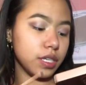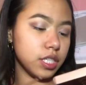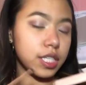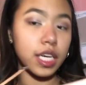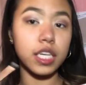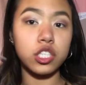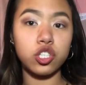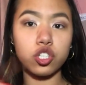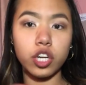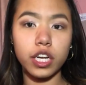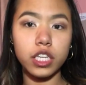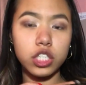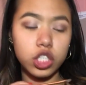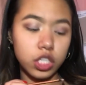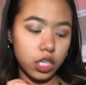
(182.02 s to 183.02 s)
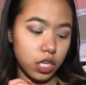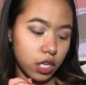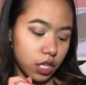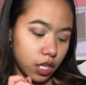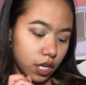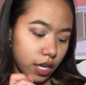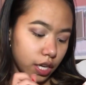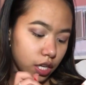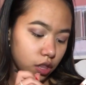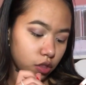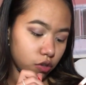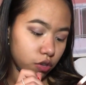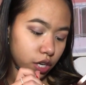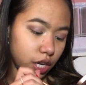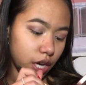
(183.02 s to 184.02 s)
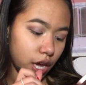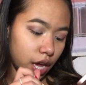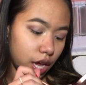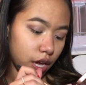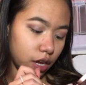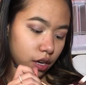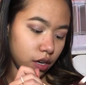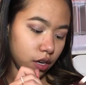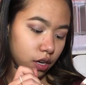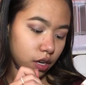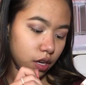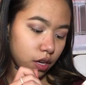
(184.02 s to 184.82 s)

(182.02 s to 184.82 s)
gonna take Strange in the Naked 3 and